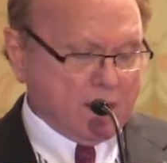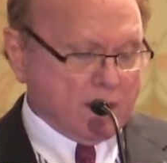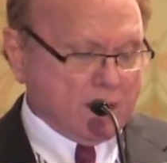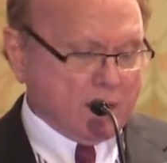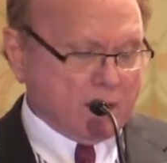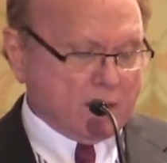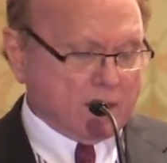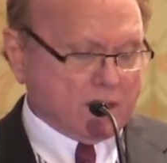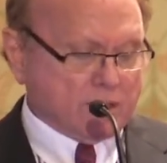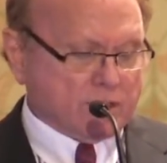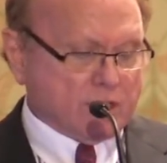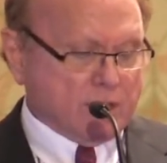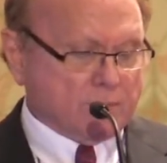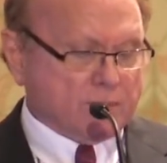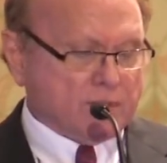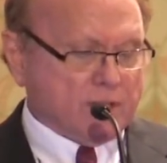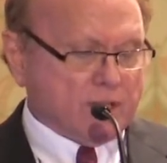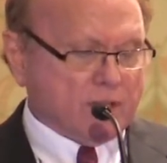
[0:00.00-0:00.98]
in a
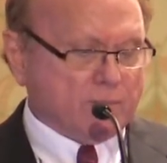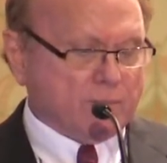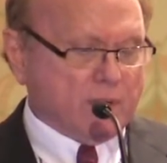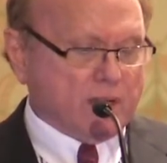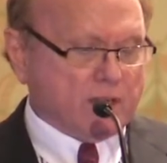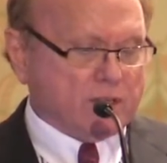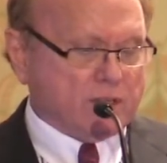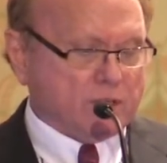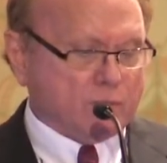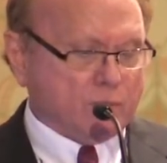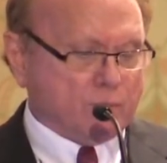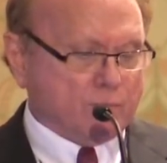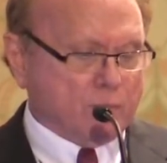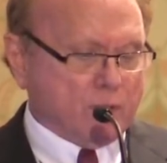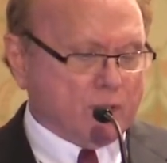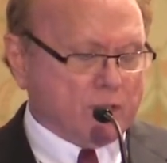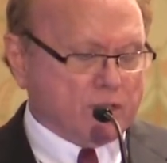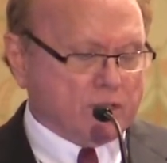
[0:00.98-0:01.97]
subset of patients
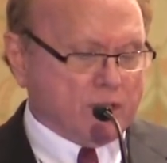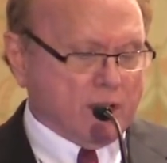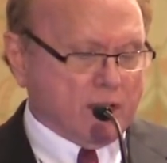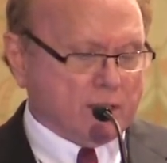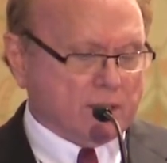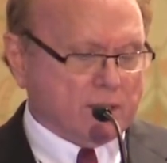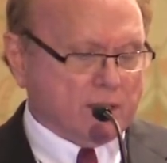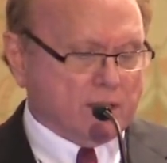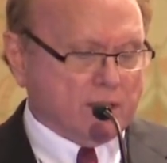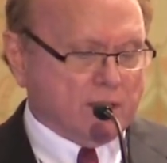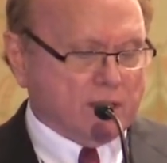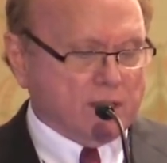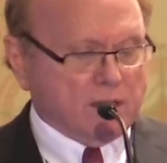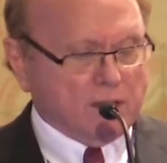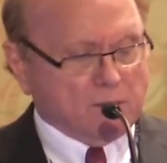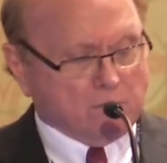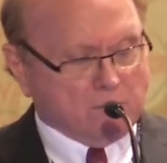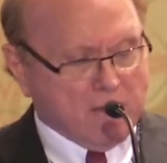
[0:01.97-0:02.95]
with birdshot.
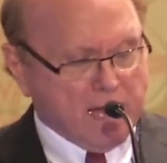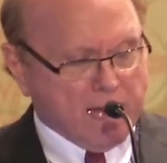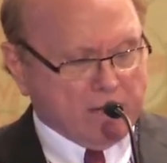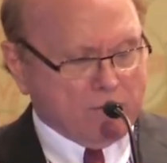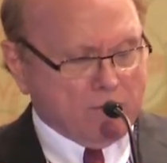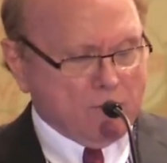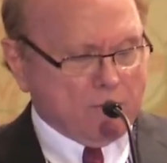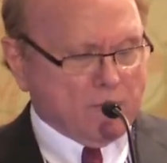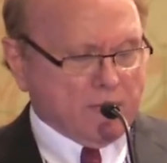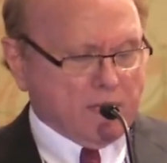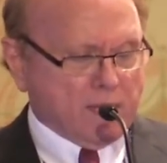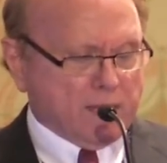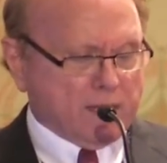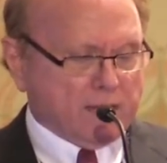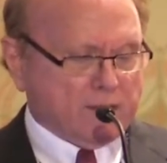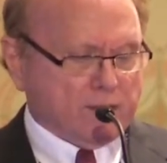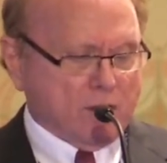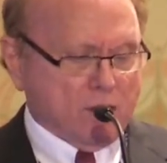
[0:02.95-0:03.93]
My group,
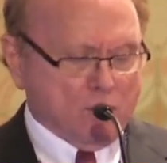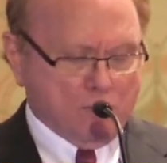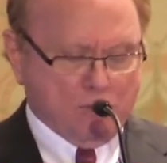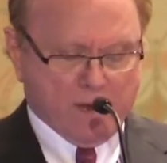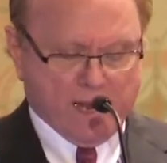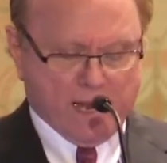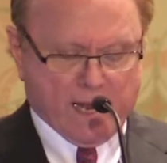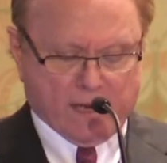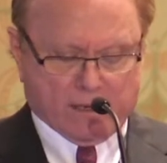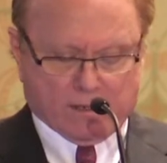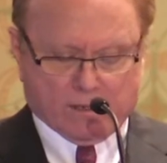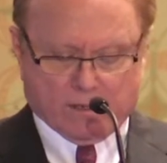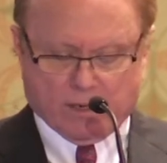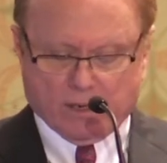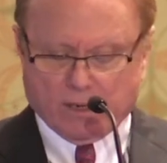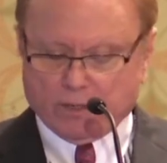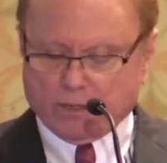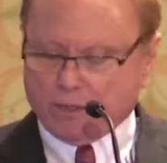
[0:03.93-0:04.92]
again, in '08,
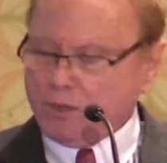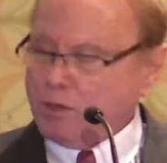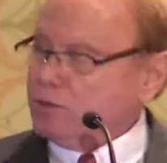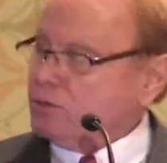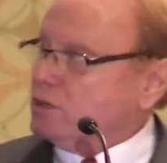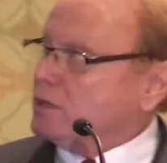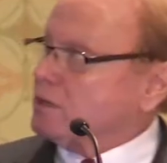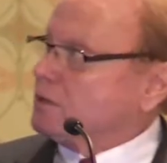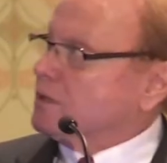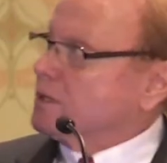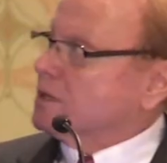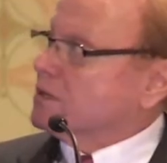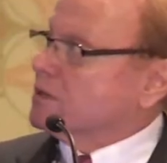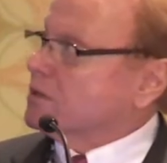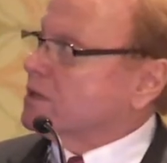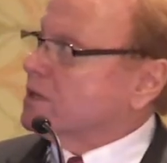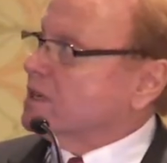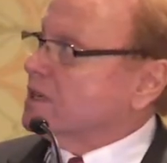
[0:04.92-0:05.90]
using
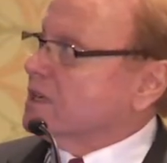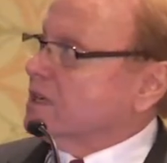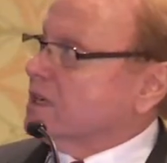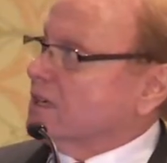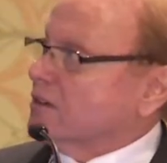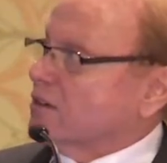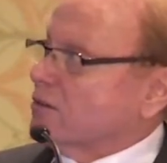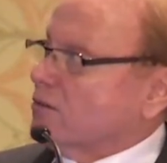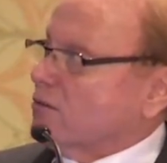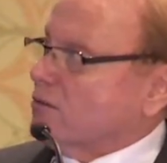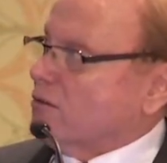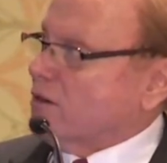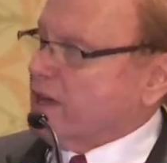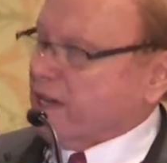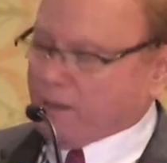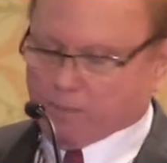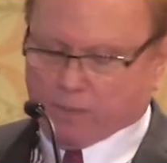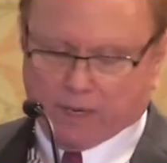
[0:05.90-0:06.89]
this
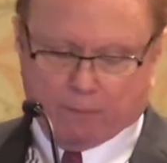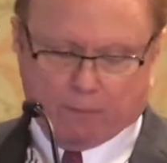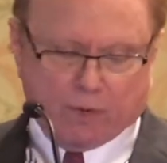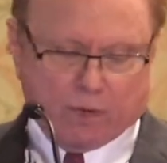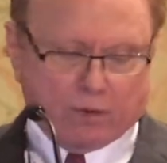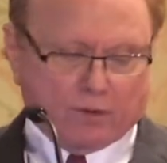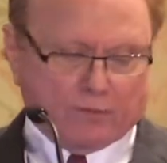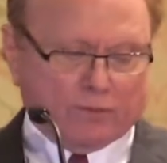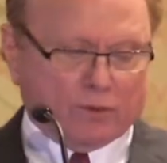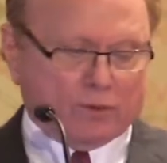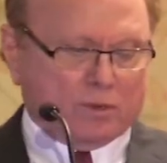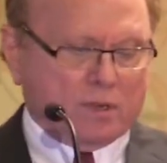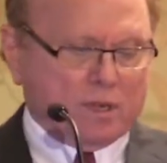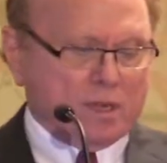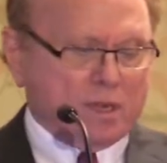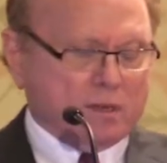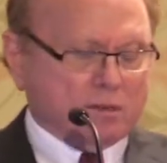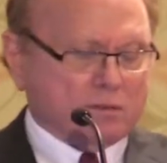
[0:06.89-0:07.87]
incredibly beautiful
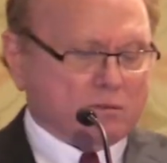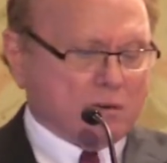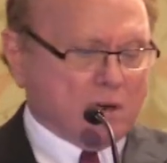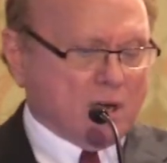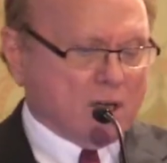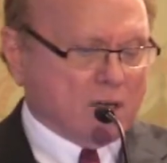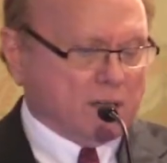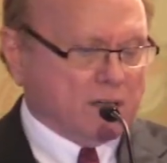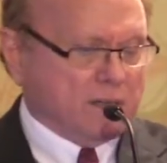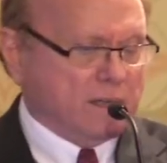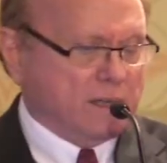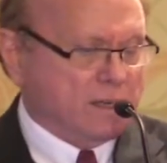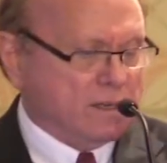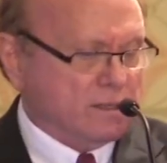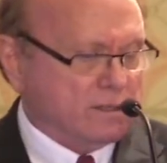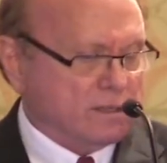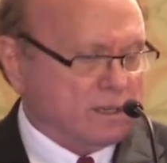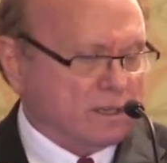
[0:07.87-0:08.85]
drug,
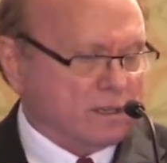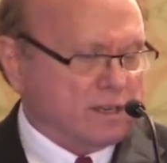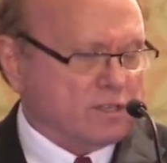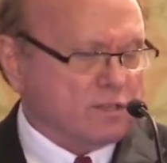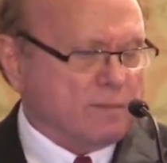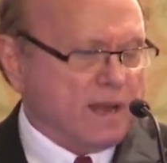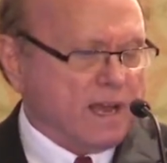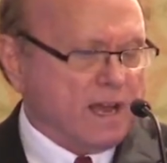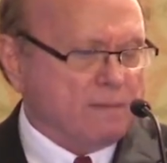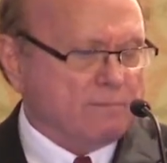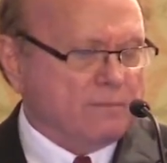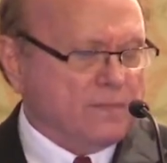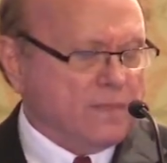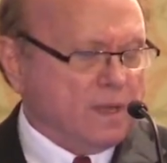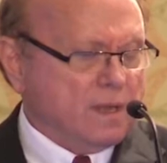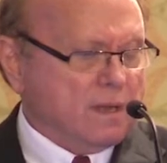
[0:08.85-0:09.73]
teclistamab.